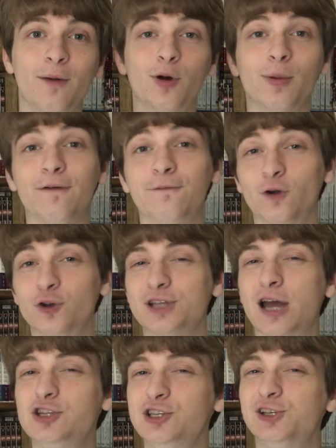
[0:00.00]
one of my
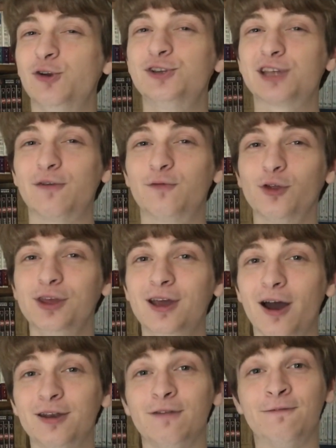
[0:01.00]
first ecchi series that I've really
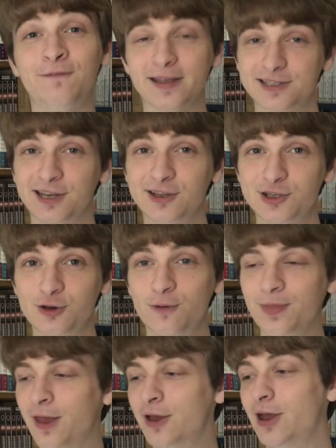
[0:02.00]
gotten invested
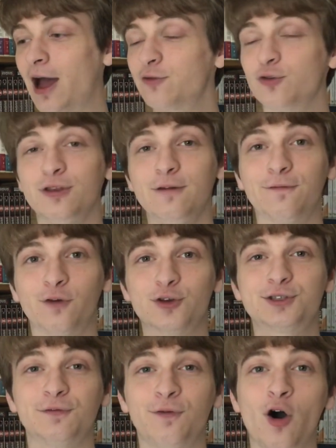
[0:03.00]
into after the
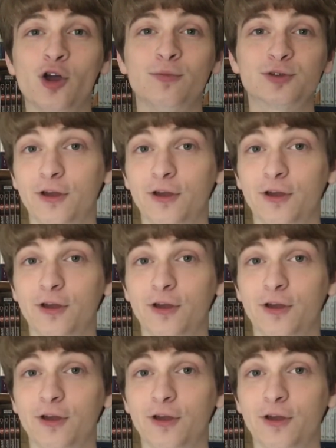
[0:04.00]
first volume.